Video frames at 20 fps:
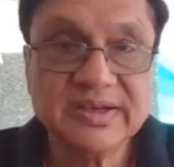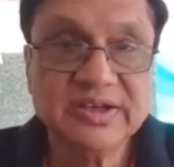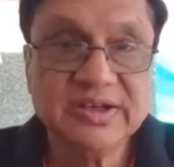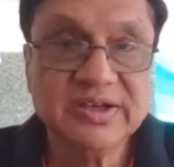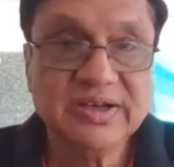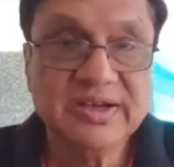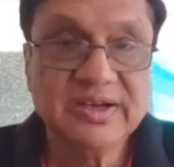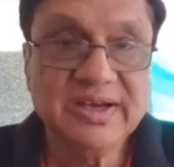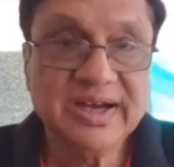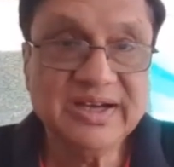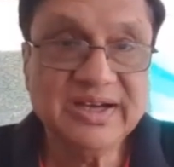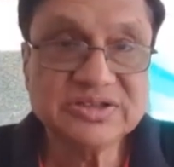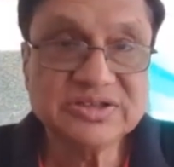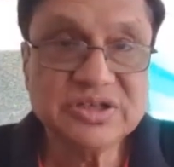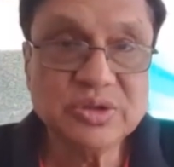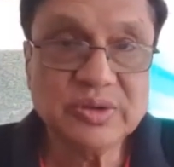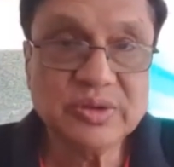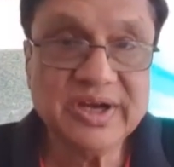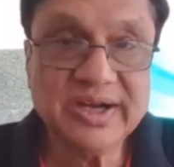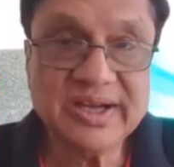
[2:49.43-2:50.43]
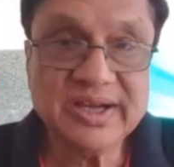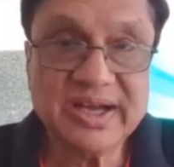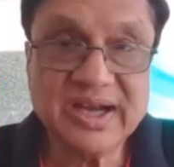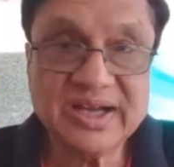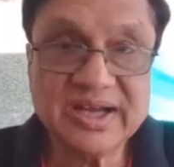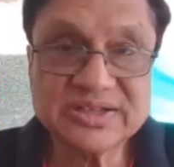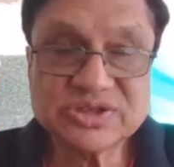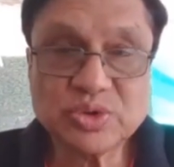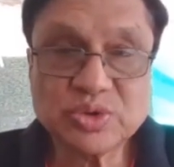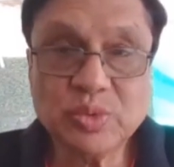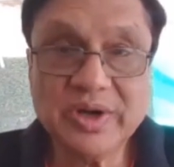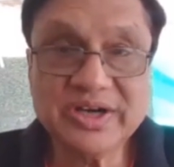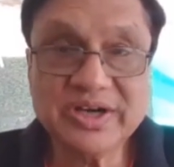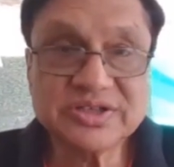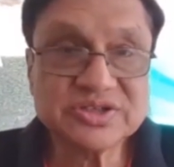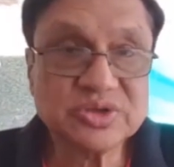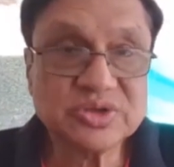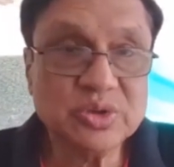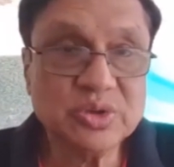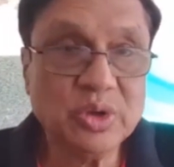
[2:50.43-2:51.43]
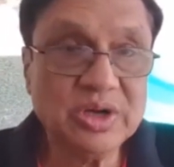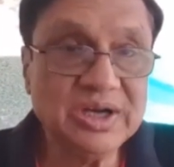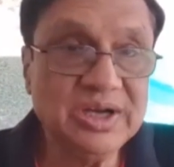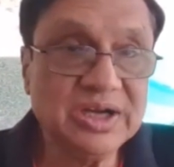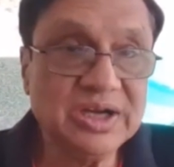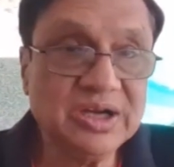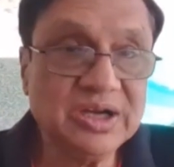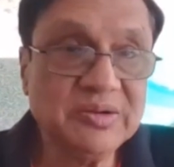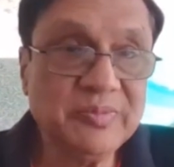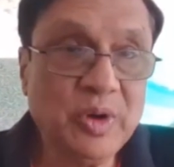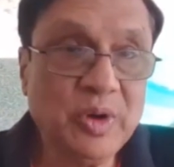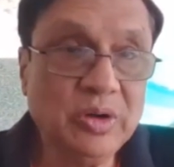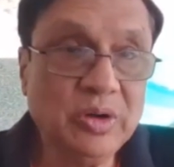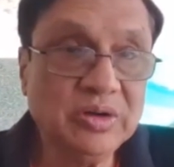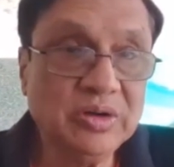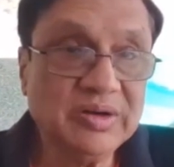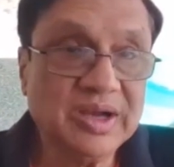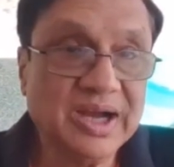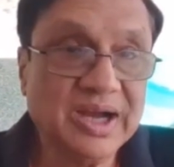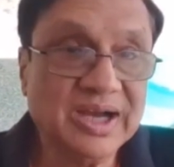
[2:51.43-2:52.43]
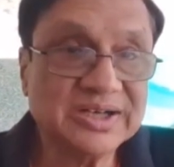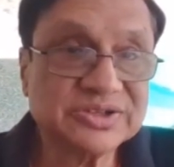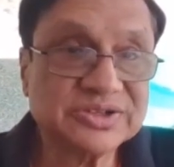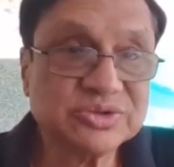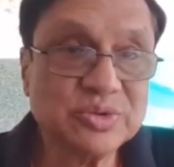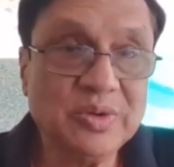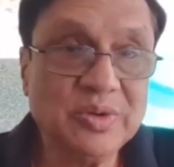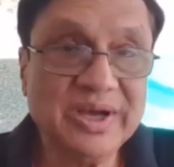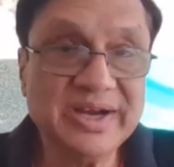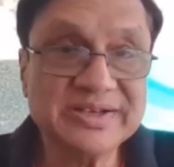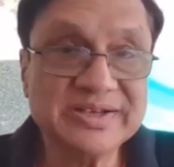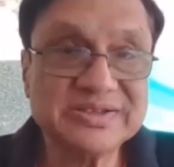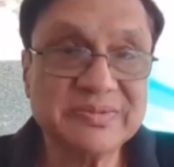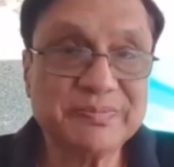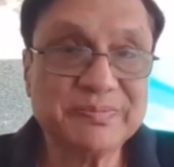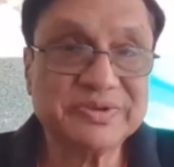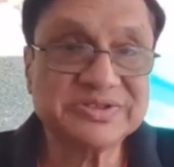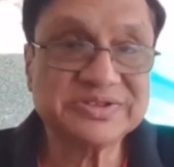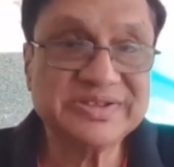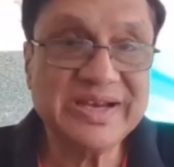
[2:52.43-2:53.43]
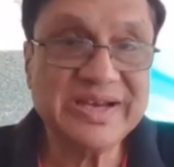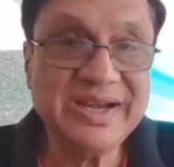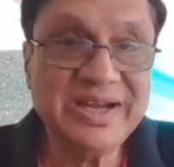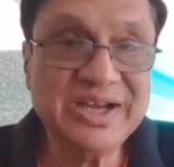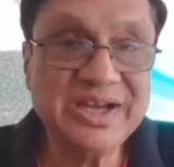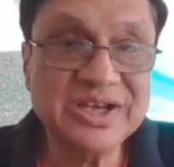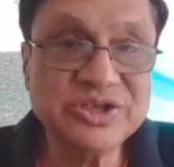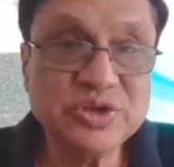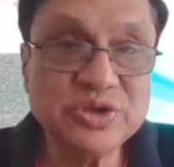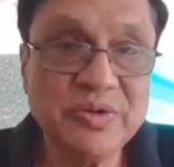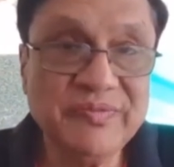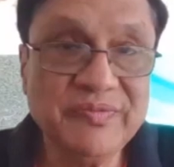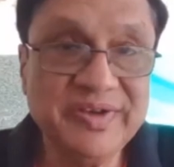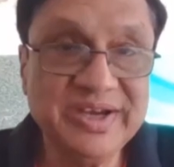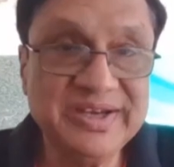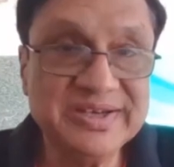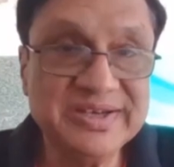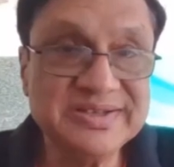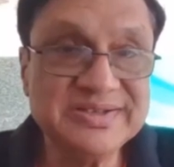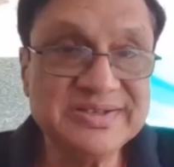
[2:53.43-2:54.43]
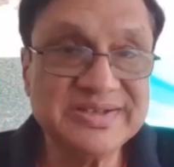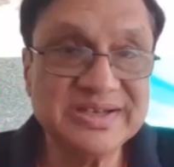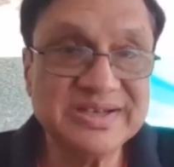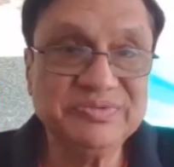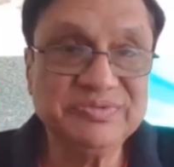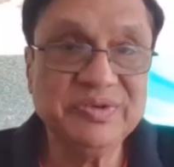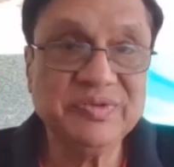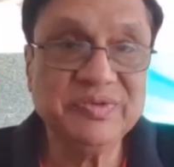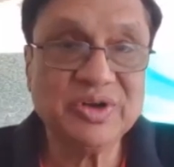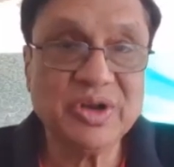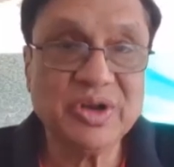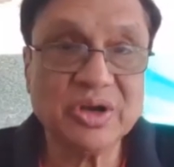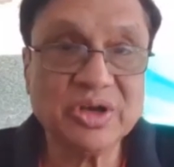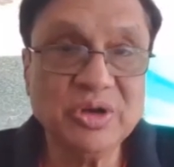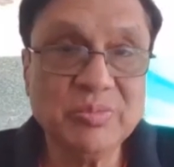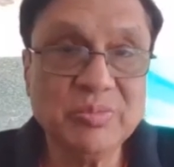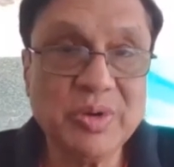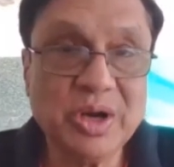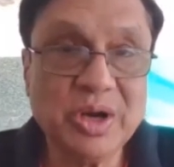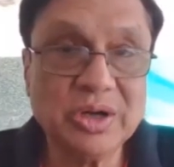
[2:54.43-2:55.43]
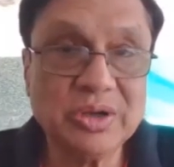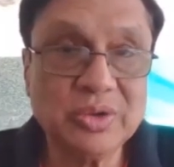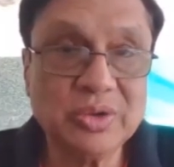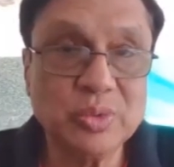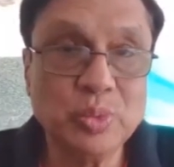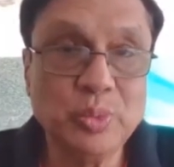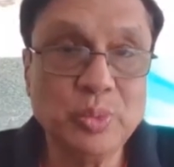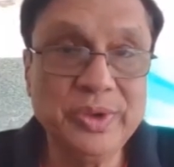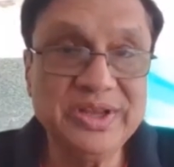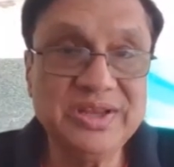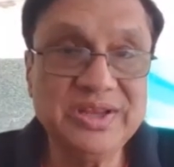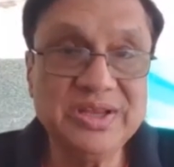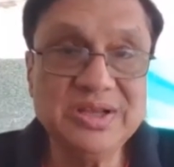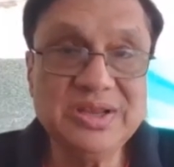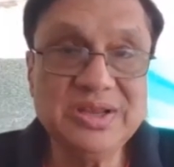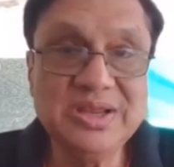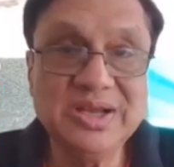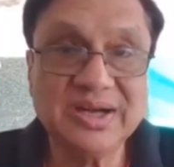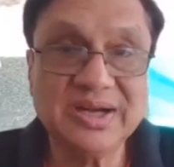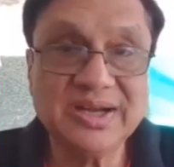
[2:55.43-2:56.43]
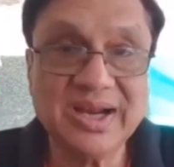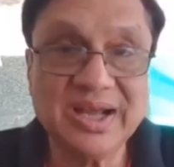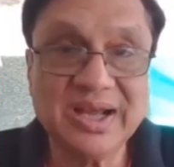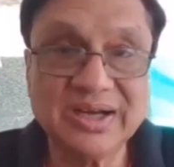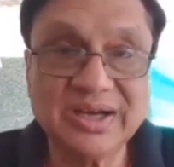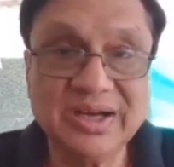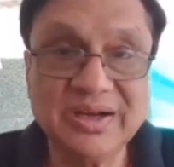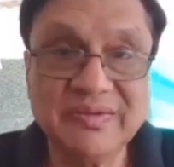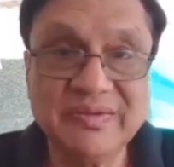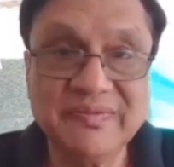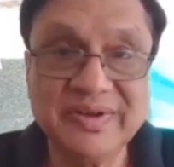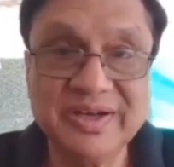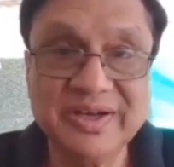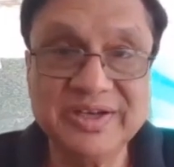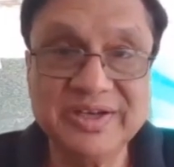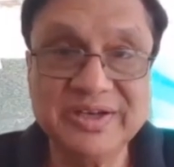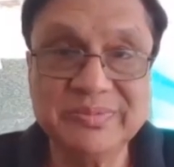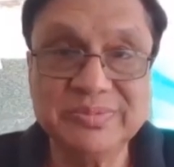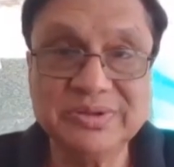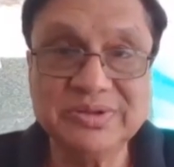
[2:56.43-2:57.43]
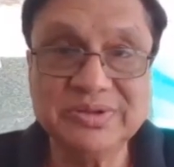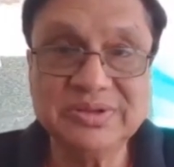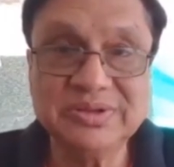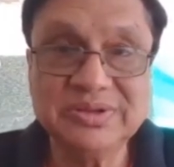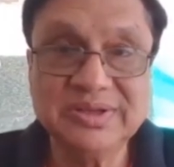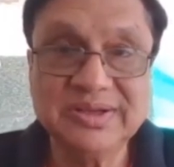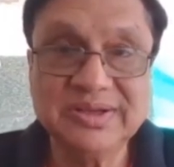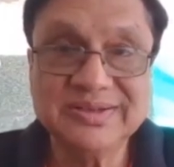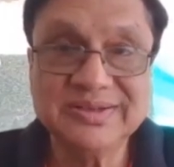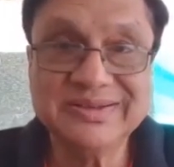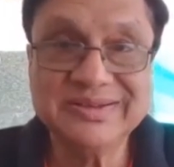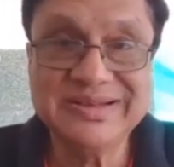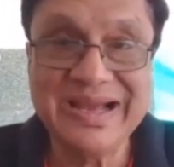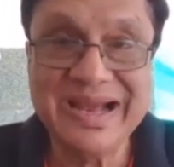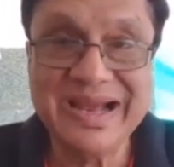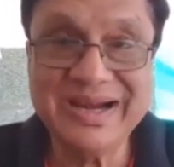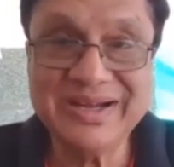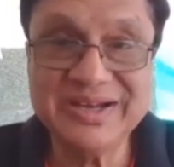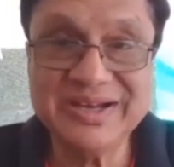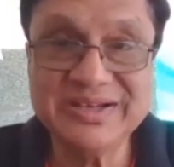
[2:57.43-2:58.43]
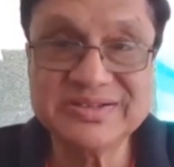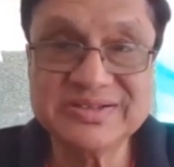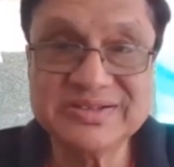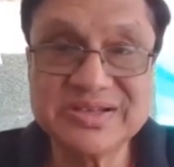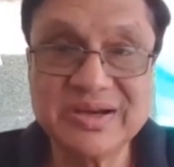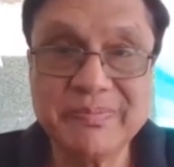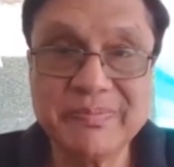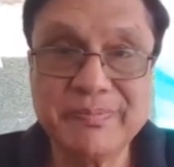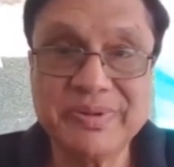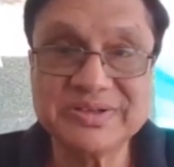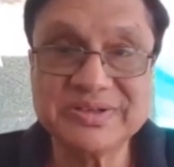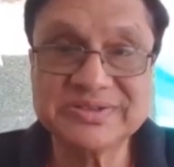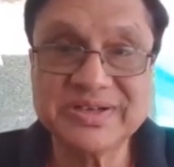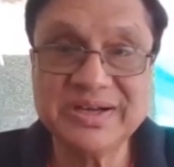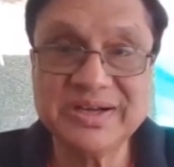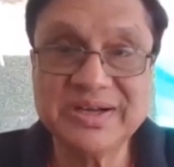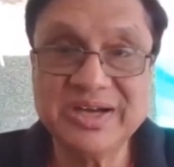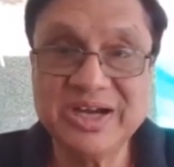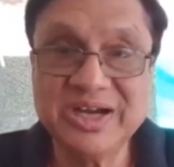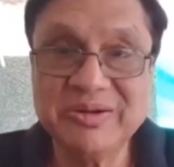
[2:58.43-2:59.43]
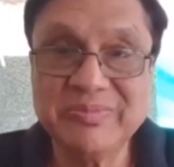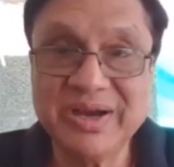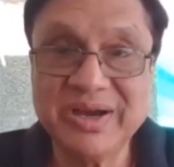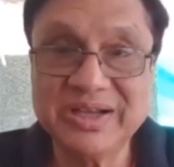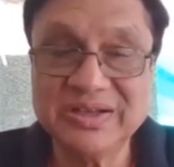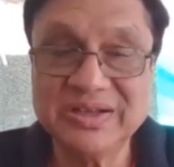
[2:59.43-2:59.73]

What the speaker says: Let us look at R squared score a little more. R square is a percentage of variance, as we were talking about, within the target variable that is represented by the